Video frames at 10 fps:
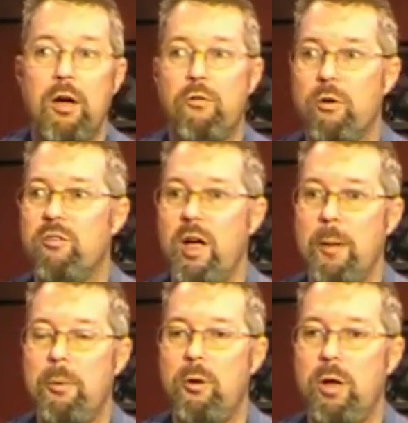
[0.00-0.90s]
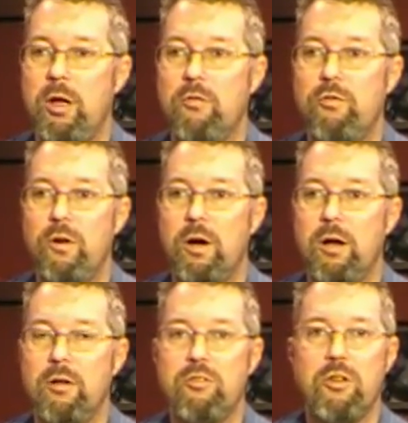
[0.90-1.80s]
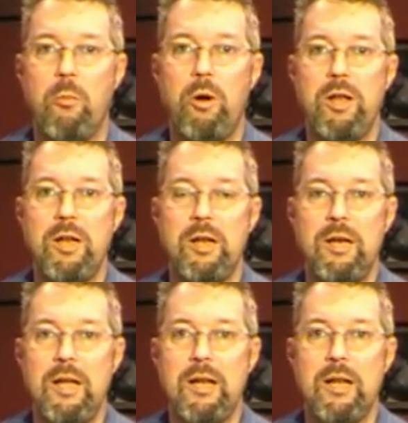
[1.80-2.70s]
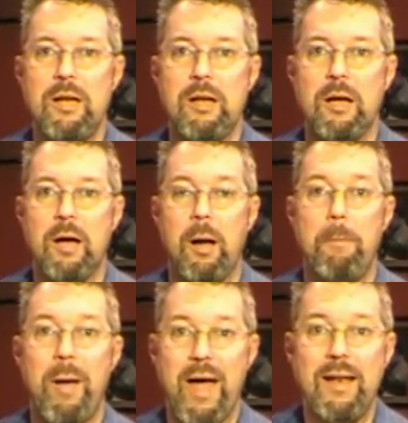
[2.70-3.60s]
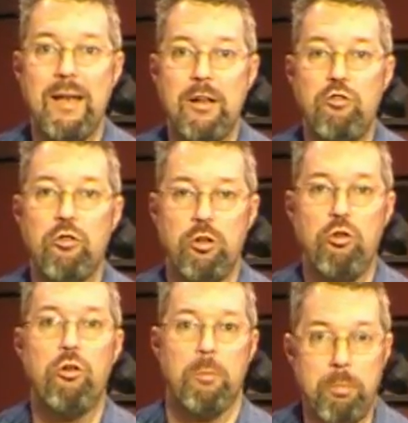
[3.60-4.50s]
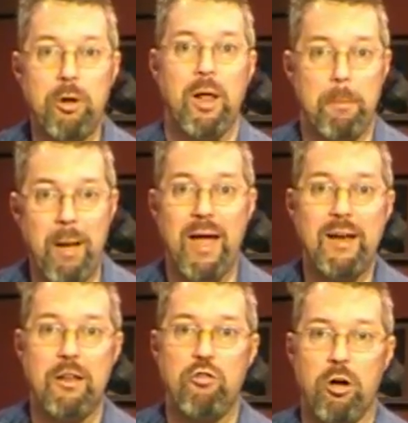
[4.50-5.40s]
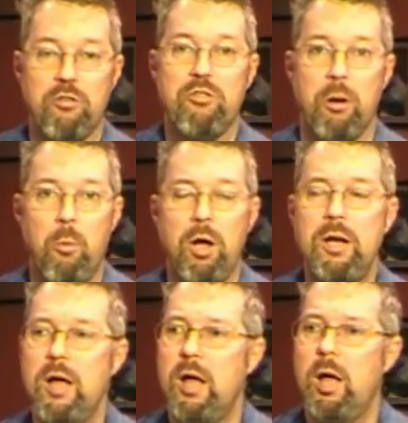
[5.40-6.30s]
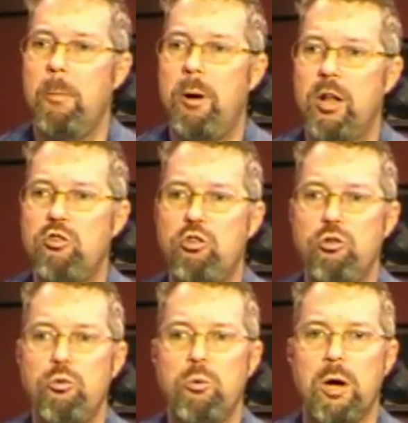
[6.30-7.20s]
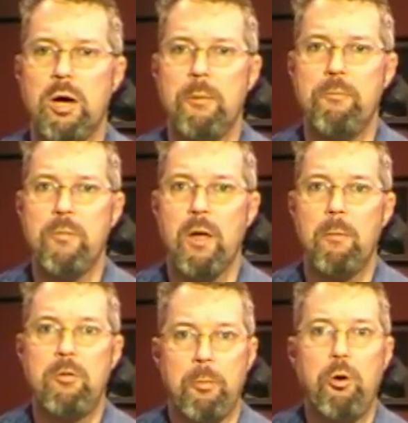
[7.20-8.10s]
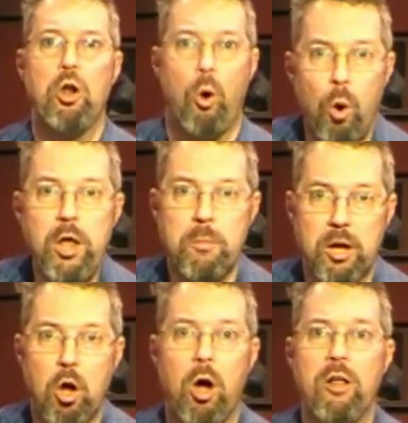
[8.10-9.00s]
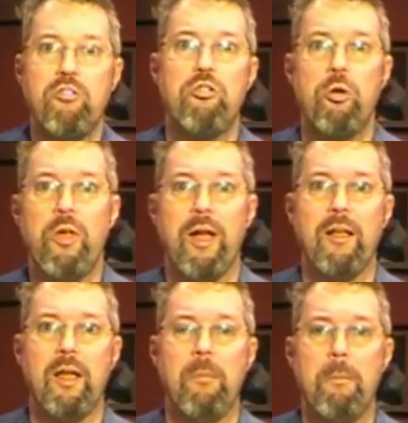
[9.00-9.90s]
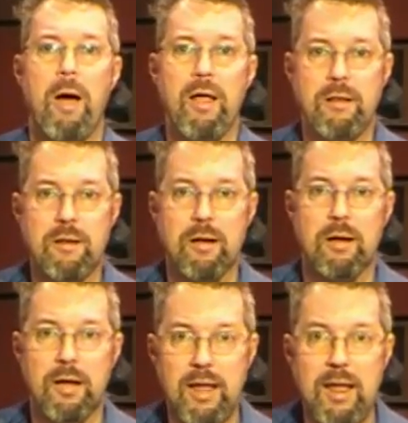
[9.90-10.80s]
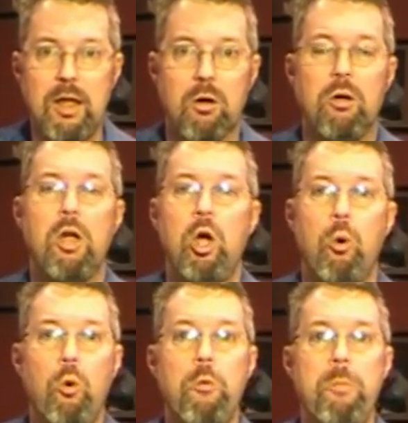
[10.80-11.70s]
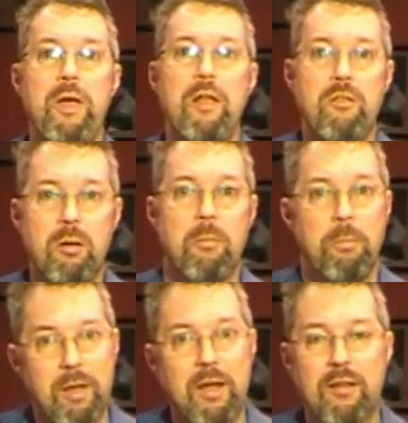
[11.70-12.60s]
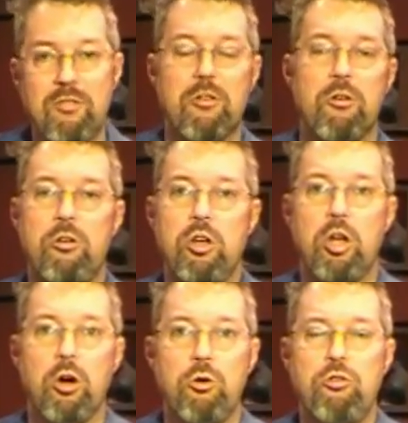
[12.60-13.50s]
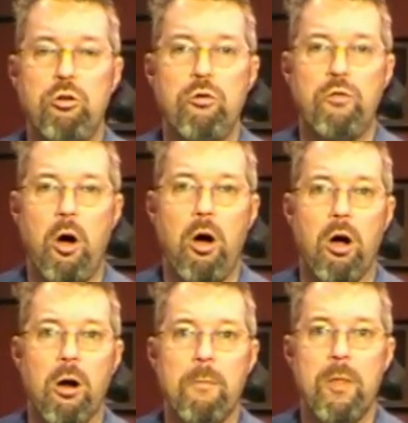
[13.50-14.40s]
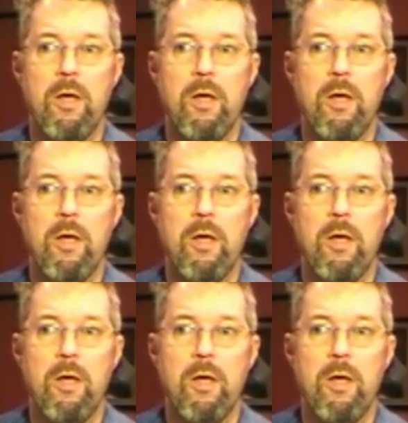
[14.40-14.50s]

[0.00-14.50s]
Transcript: For example, if someone needed a bandage, you could put a bandage on someone, but to put ointment on so that it might heal would be to be considered to go too far.